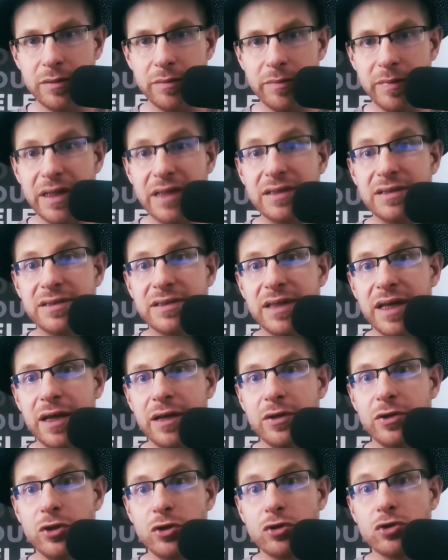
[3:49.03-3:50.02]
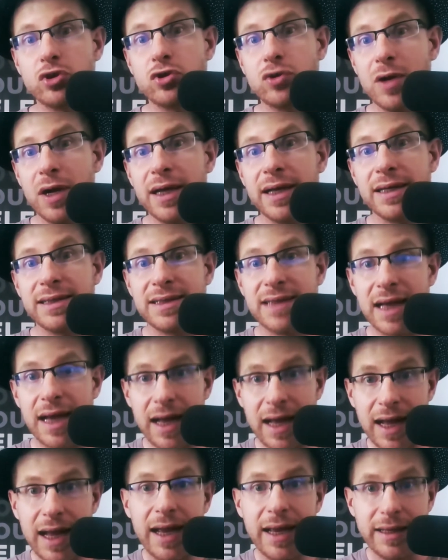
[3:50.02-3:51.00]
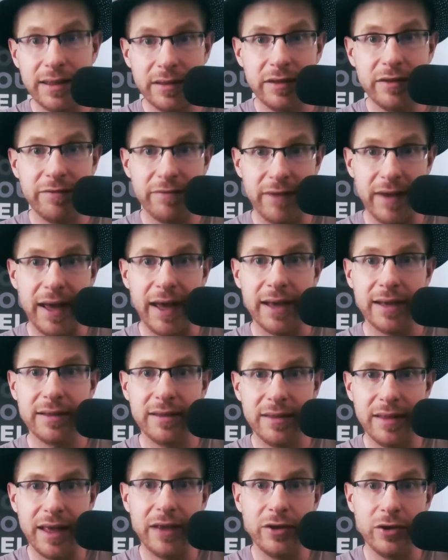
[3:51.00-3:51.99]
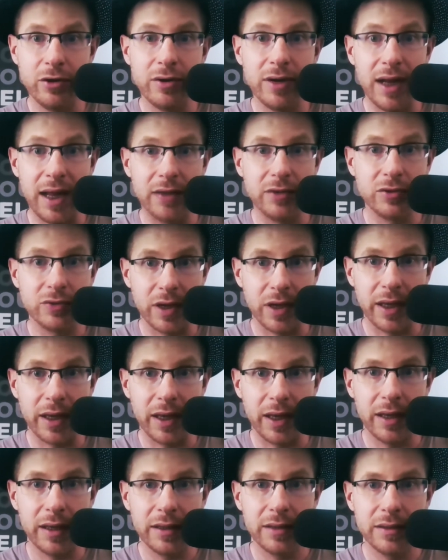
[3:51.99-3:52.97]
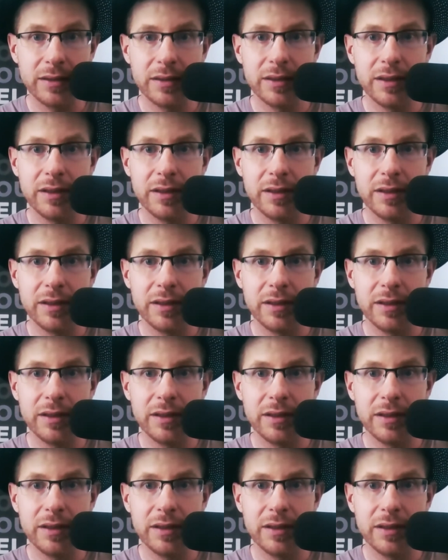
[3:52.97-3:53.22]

means that you're trying to hide the fact that you're not drinking,